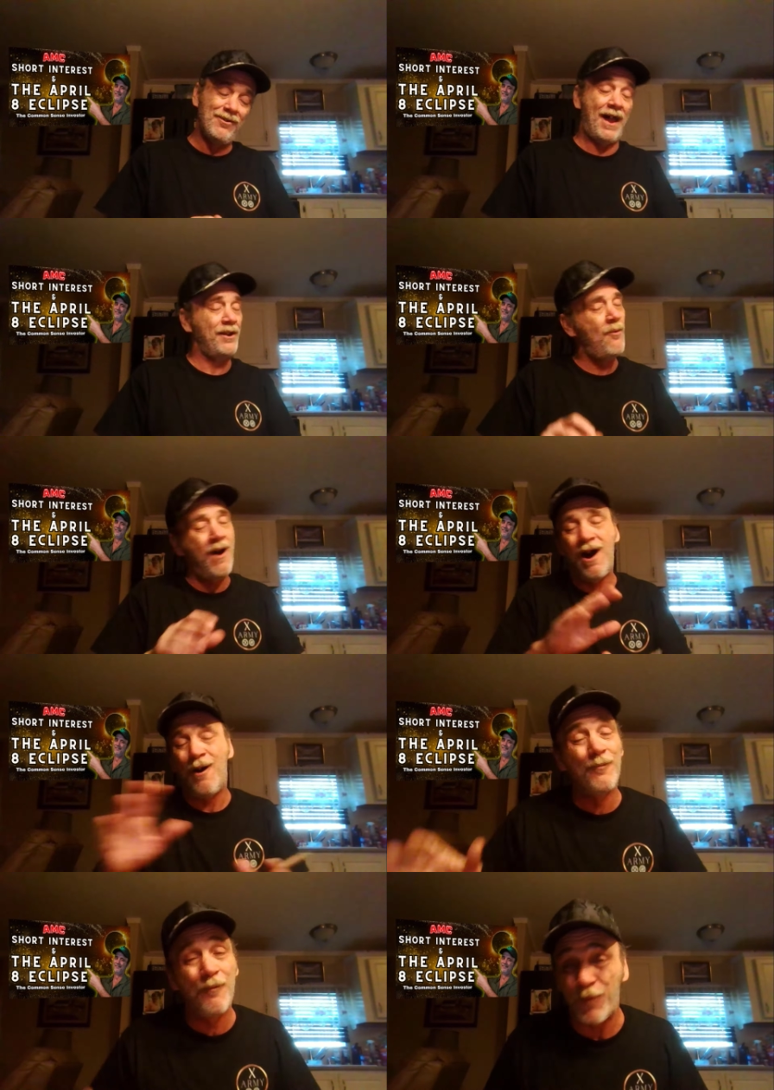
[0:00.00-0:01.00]
I know
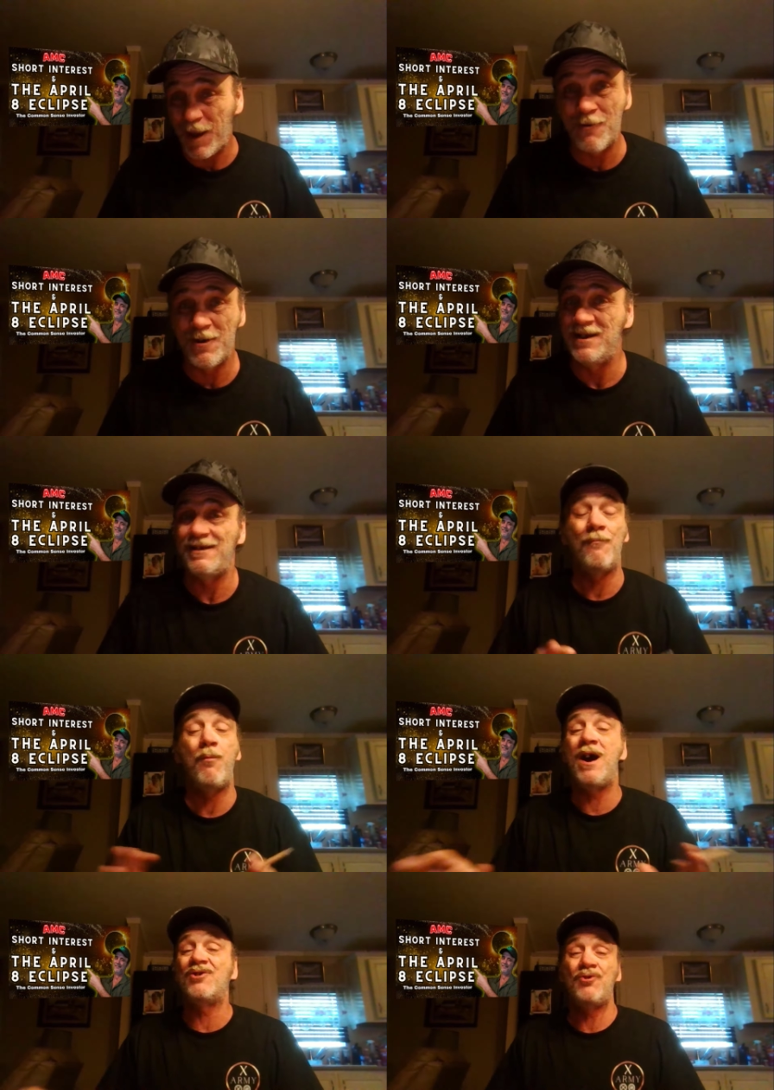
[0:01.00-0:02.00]
all the theories. I've
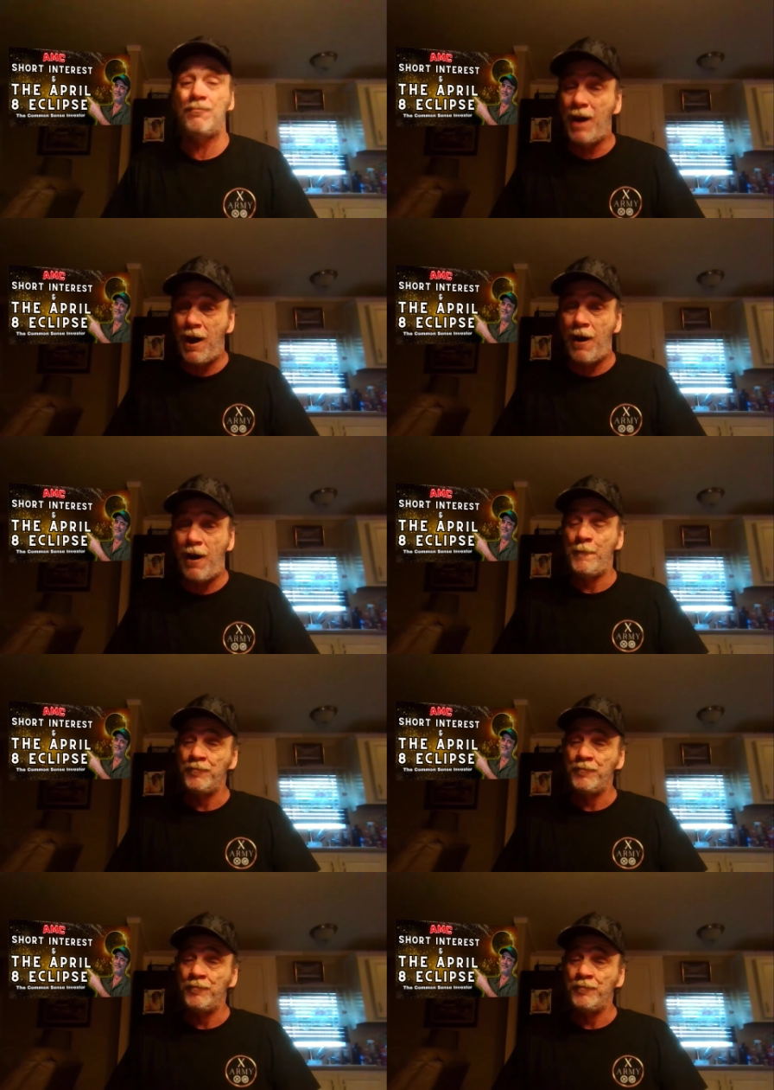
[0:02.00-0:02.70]
watched them all.